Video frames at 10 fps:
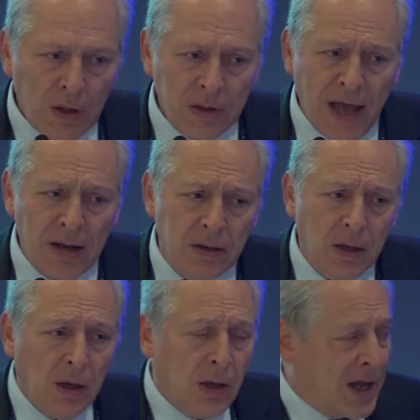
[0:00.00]
Then,
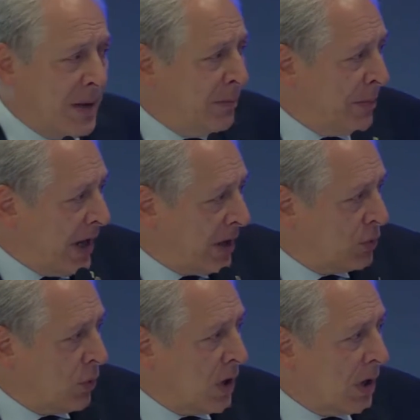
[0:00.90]
coming back
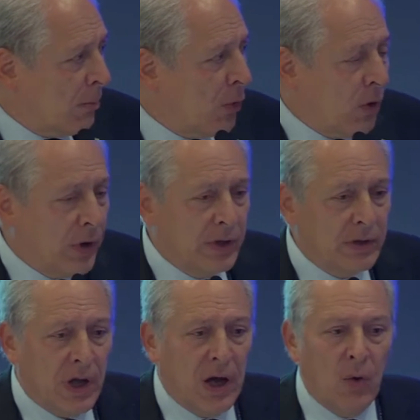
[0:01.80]
to our
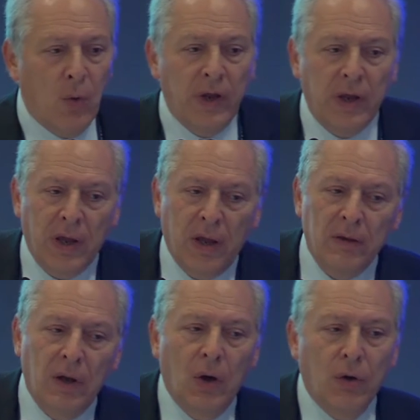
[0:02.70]
point, how we
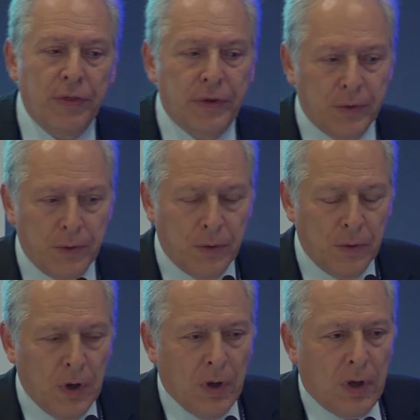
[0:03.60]
can go through
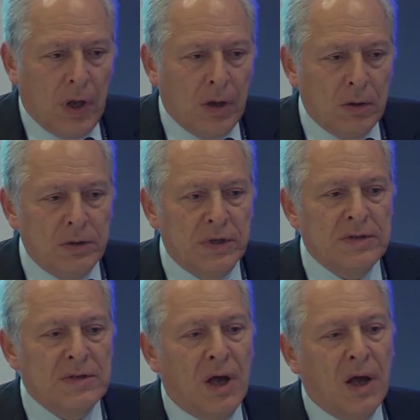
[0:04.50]
a good
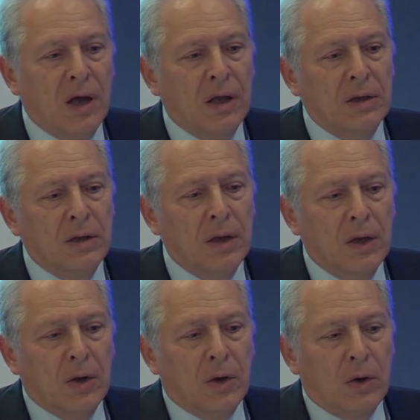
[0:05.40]
design
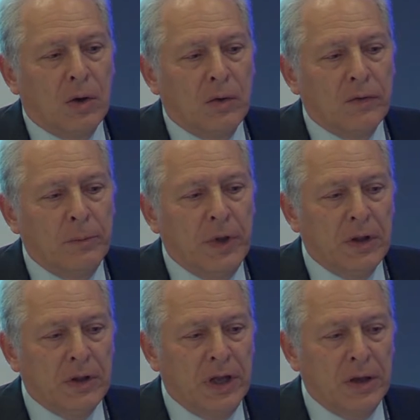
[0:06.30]
of a
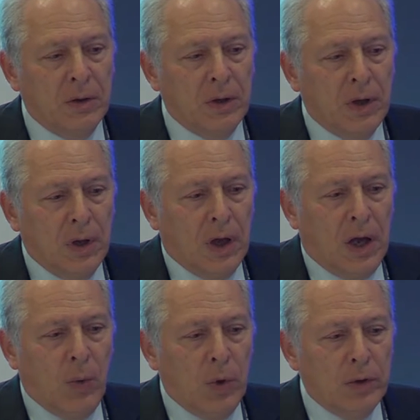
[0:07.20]
building,
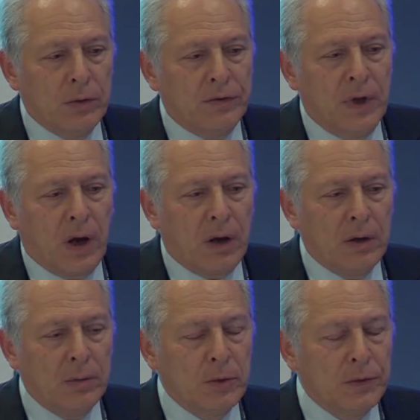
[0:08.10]
I will use the
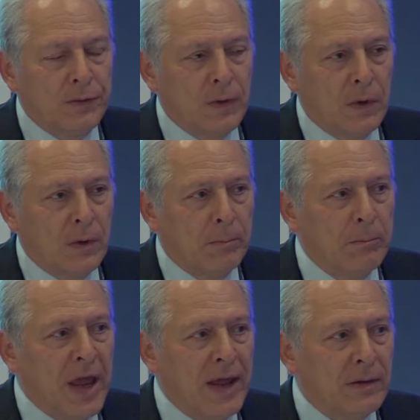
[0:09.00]
acronyms
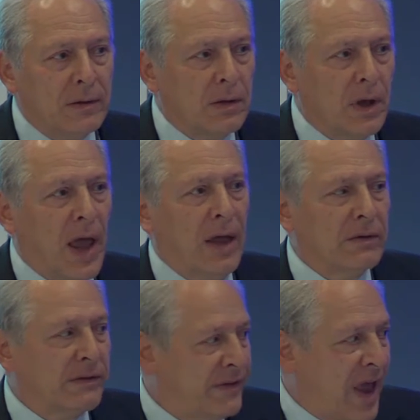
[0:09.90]
MED
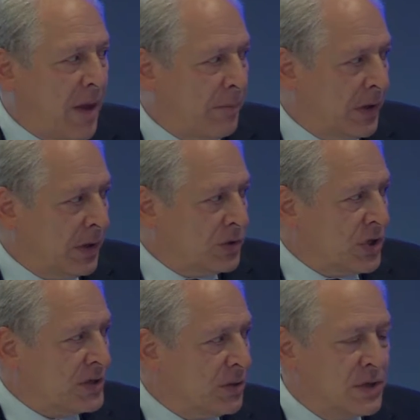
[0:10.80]
and ZEB,
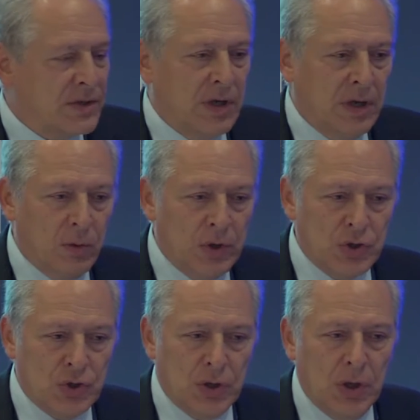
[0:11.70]
just to
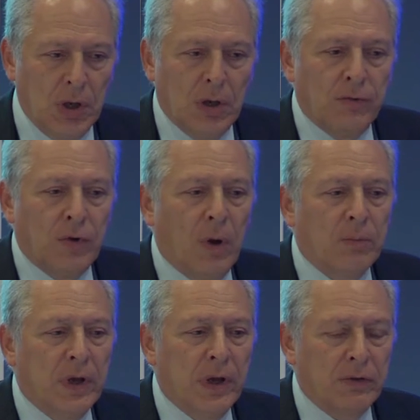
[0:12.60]
distinguish
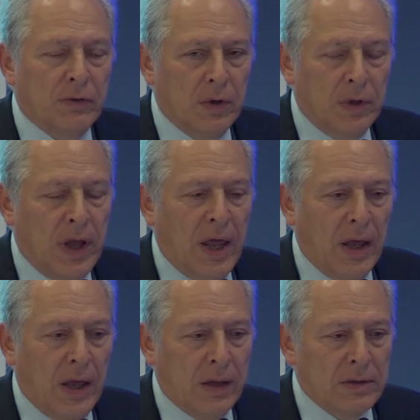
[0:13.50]
from
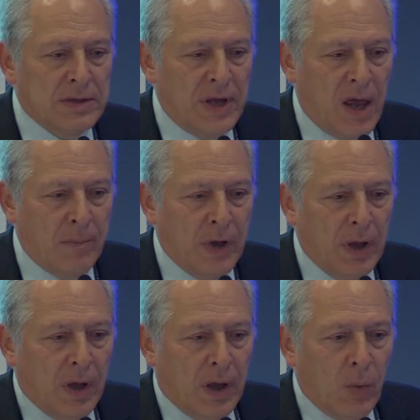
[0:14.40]
the and ZEB.
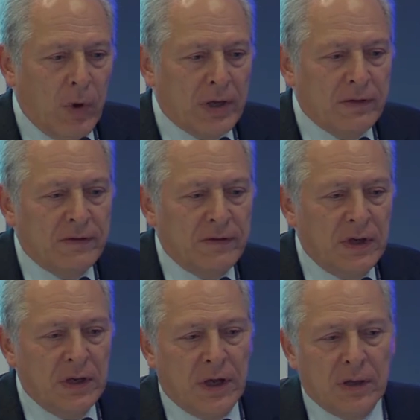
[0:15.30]
And we can
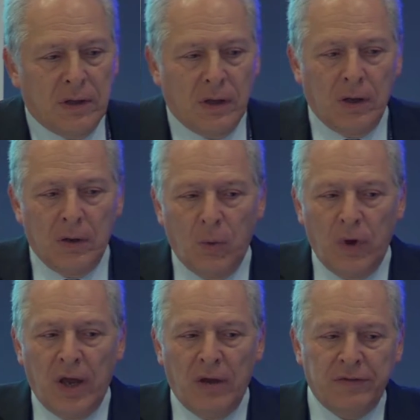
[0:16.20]
see that
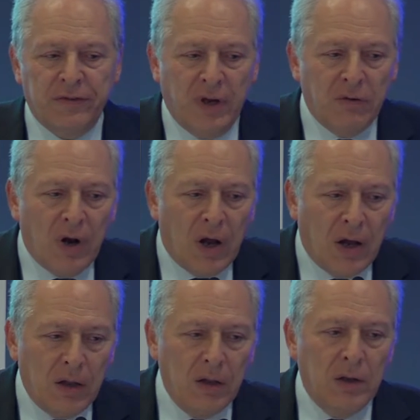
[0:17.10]
we have
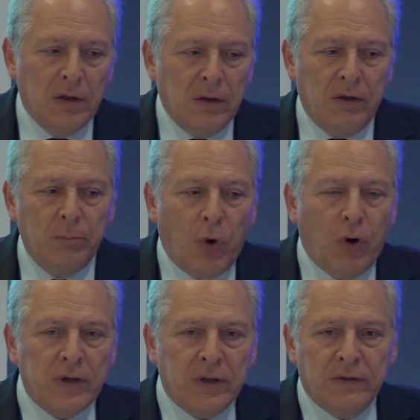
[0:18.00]
several
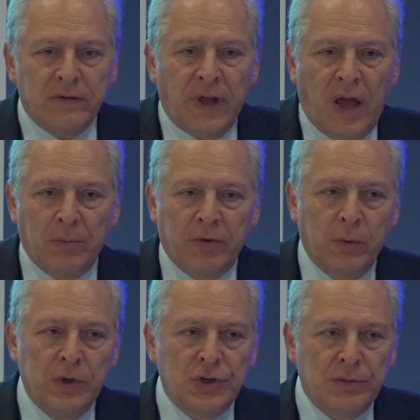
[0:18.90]
important steps,
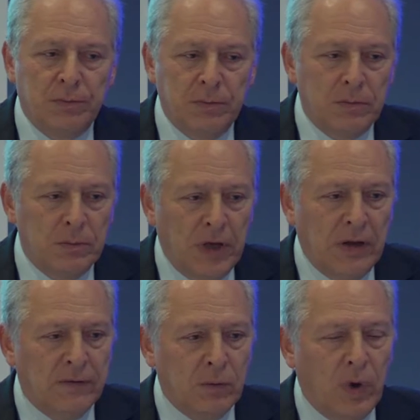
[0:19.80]
which
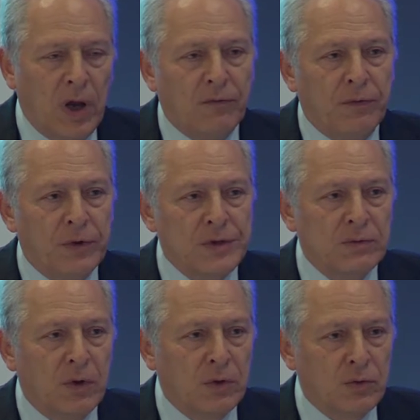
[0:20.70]
means we have, first
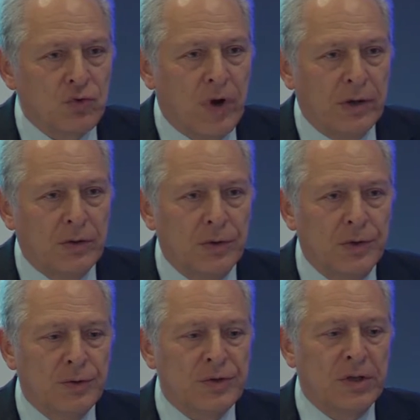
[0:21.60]
of all, to try to
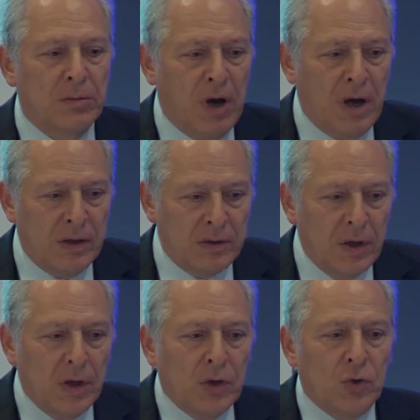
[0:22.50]
reduce the demand,
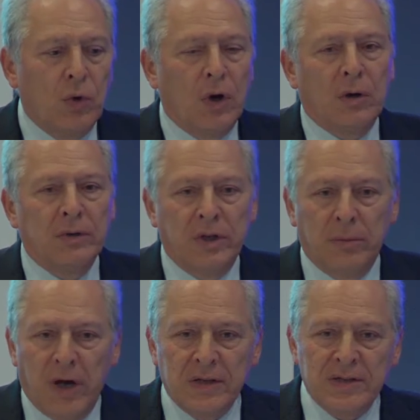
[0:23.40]
to work on the
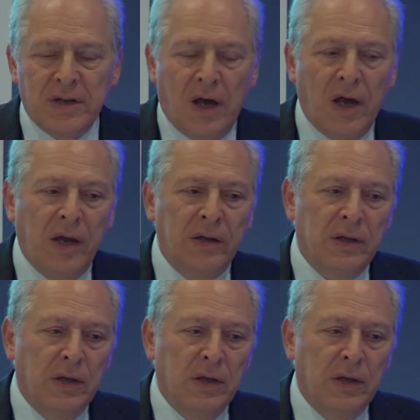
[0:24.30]
demand side.